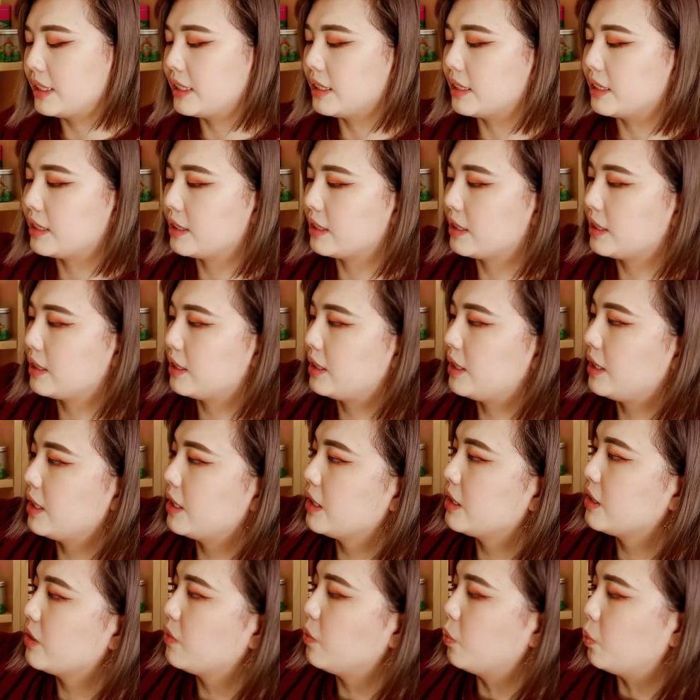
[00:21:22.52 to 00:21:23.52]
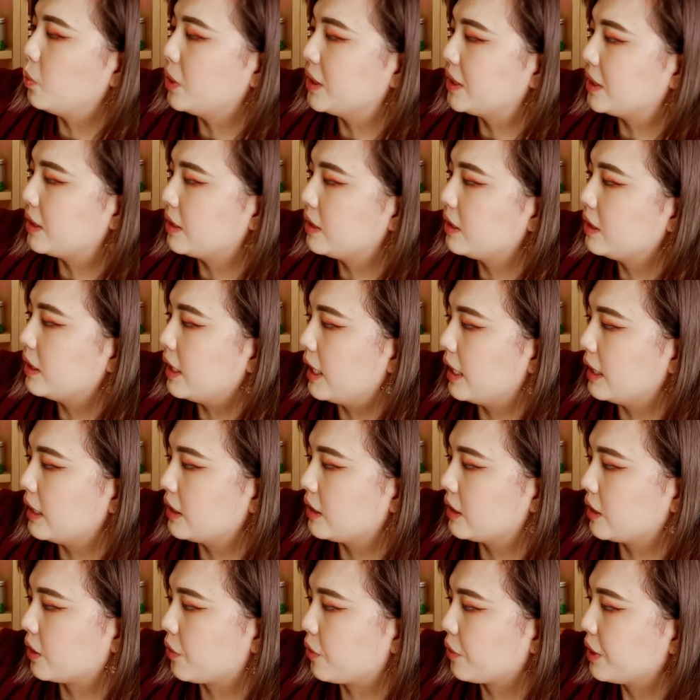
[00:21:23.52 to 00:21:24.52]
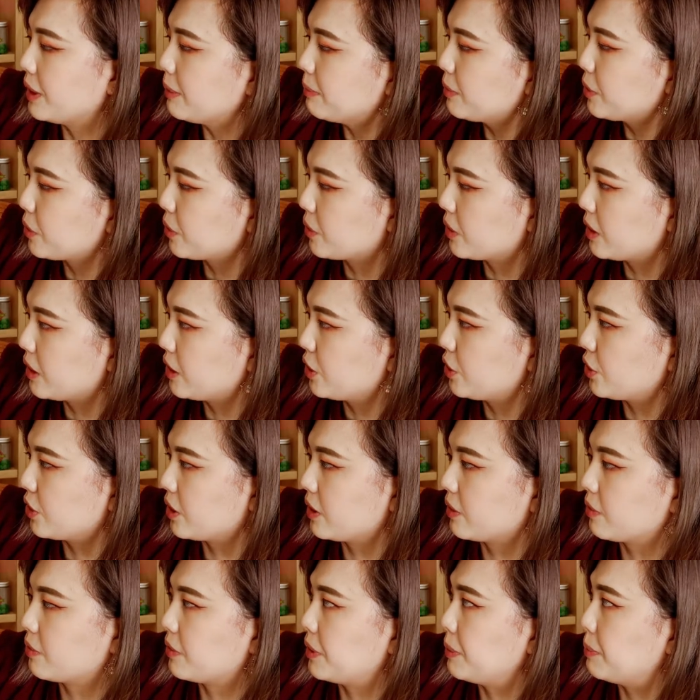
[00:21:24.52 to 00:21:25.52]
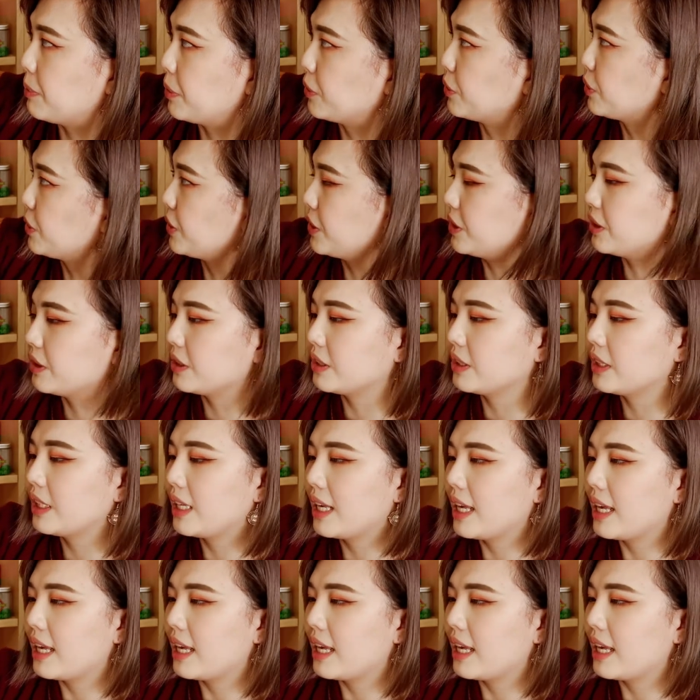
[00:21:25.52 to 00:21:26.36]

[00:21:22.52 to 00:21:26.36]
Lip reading: is Tears of Wizard and it's a cream soda sugar-free potion.